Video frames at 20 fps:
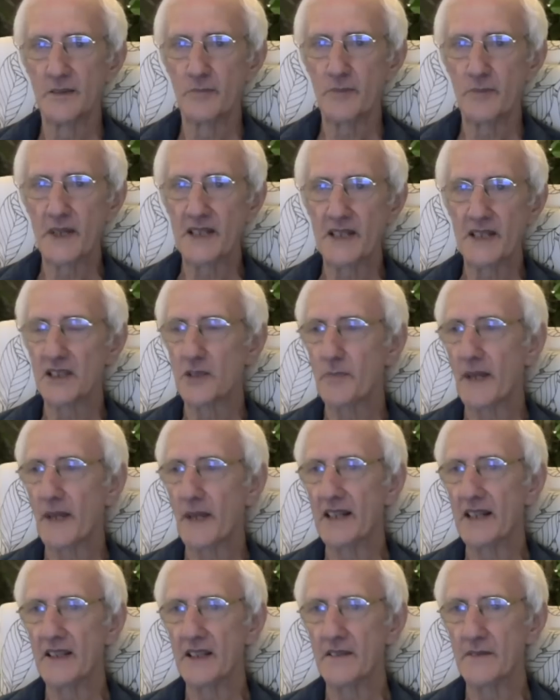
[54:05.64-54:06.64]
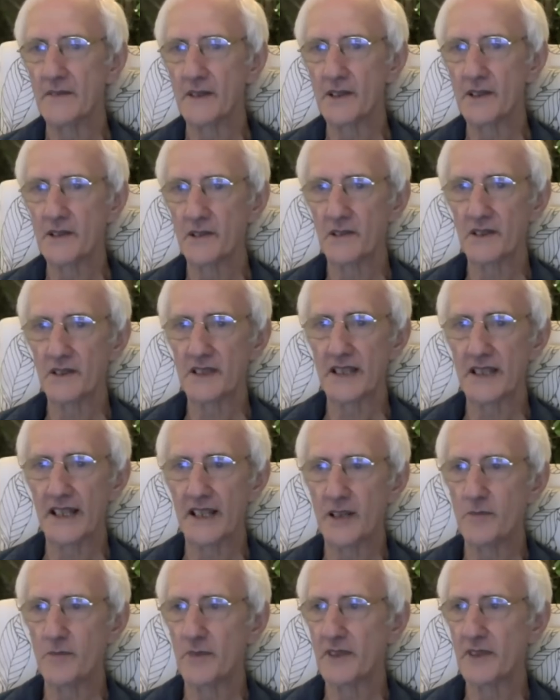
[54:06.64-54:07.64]
be suspended for a short
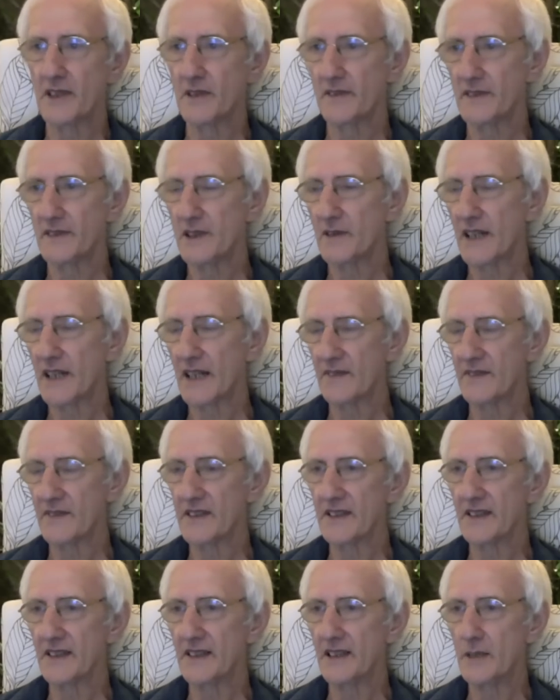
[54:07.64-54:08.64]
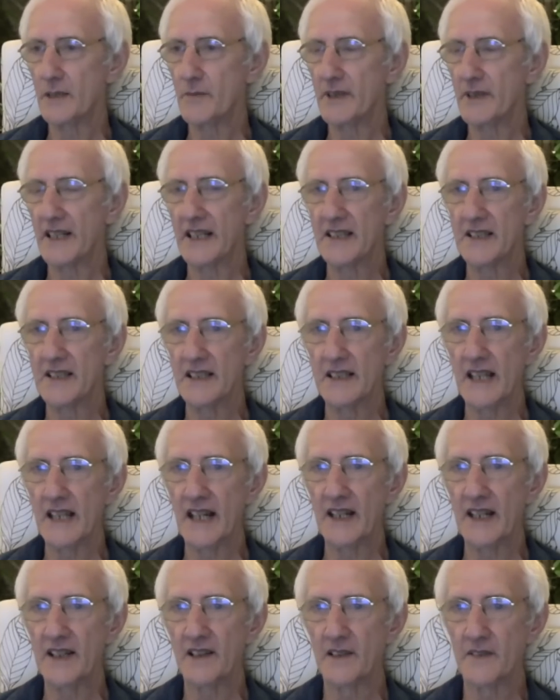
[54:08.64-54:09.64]
time, but you haven't eliminated
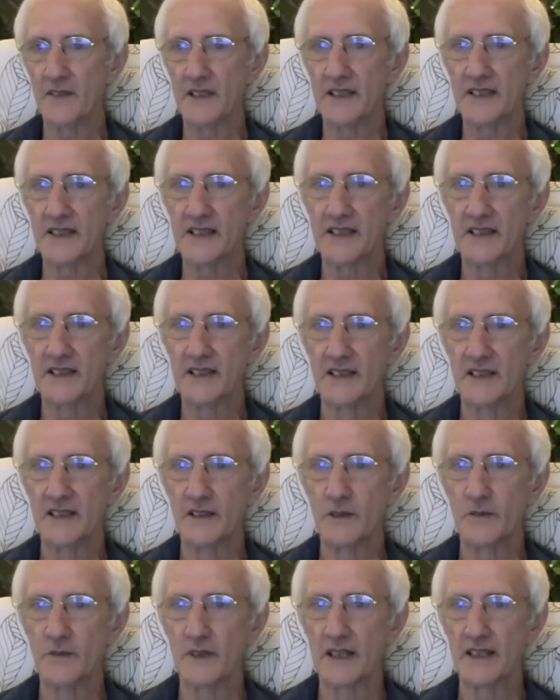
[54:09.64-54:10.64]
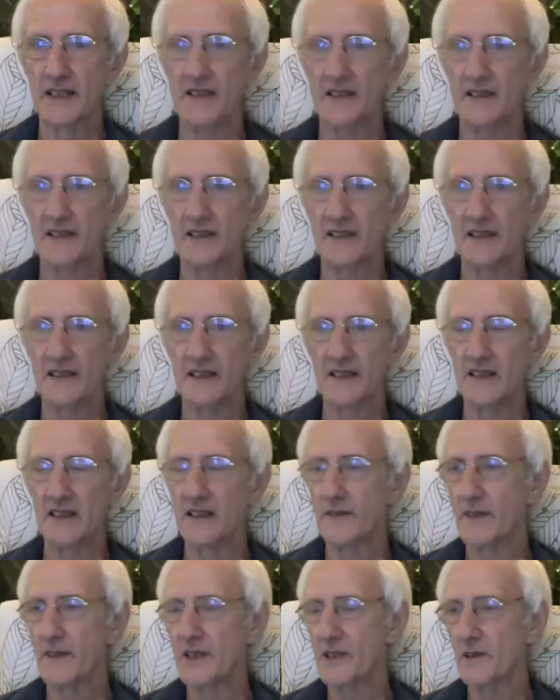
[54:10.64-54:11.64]
any of it. When
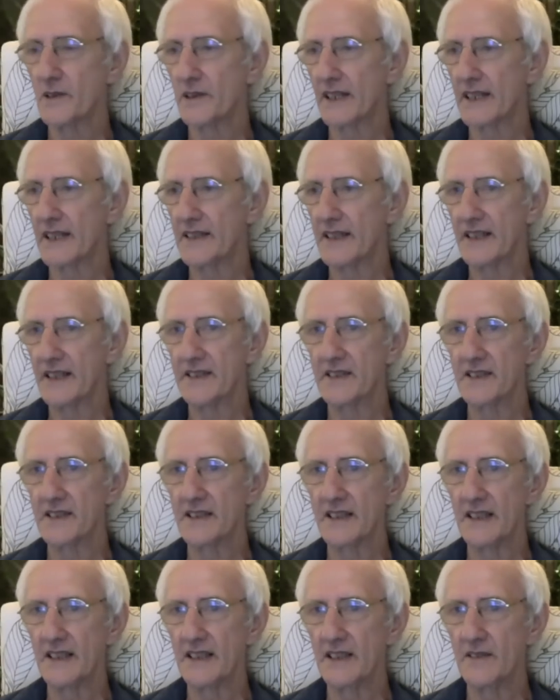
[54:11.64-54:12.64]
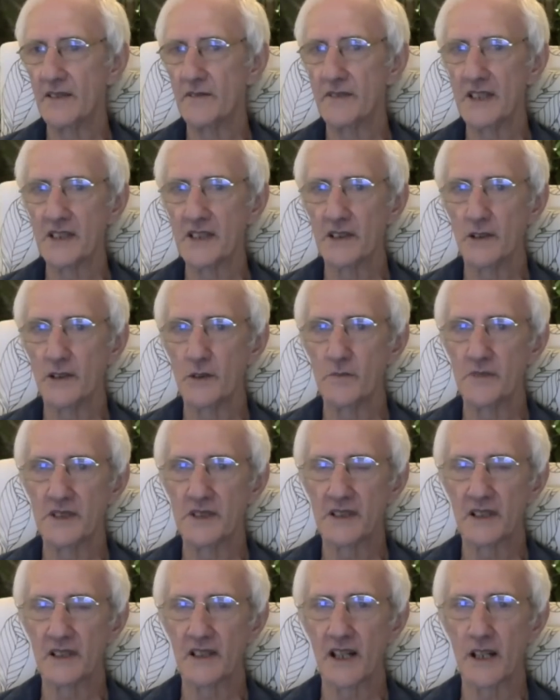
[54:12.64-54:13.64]
individual identity
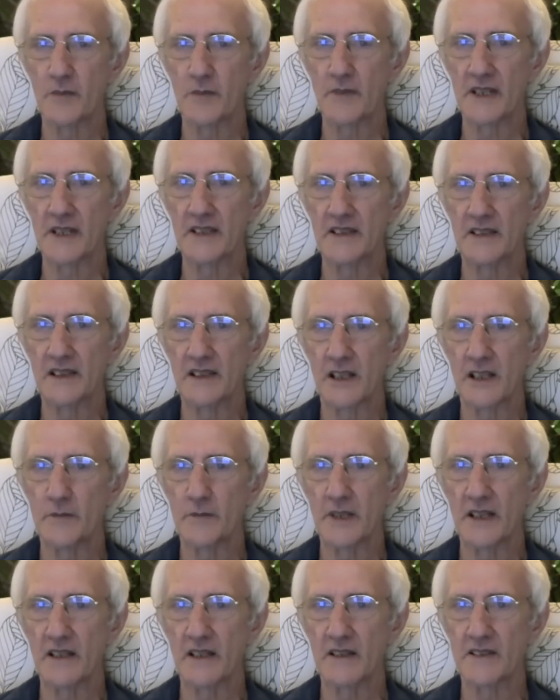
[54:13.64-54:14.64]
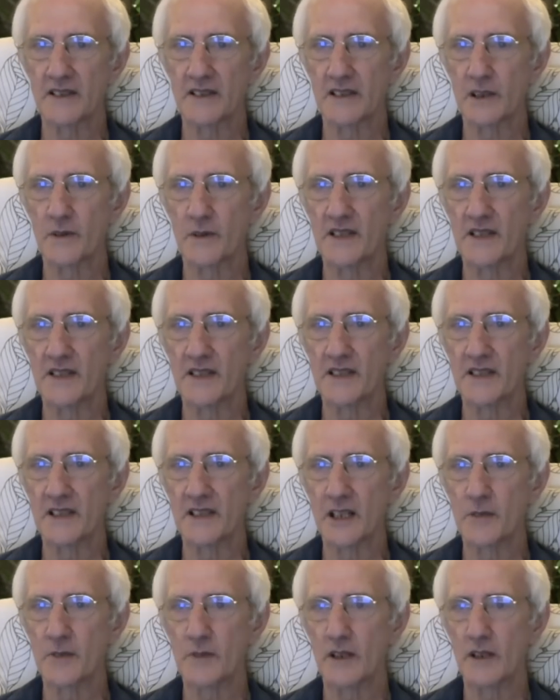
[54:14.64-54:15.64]
resumes, karmic and karmic consequences
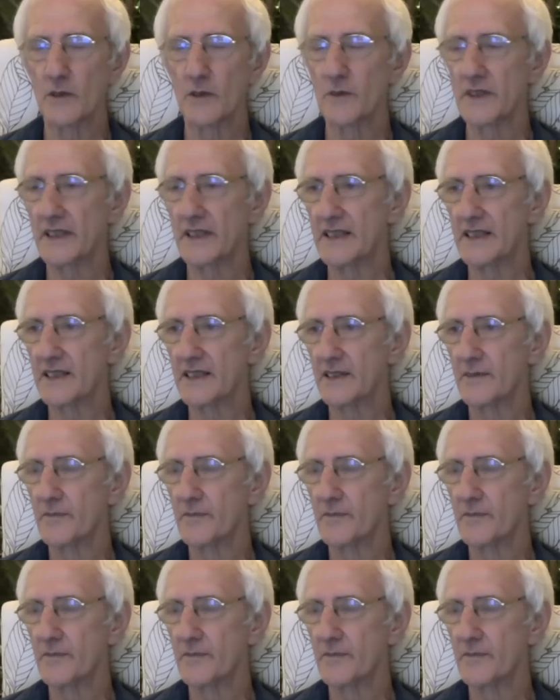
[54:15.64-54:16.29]
come along with it.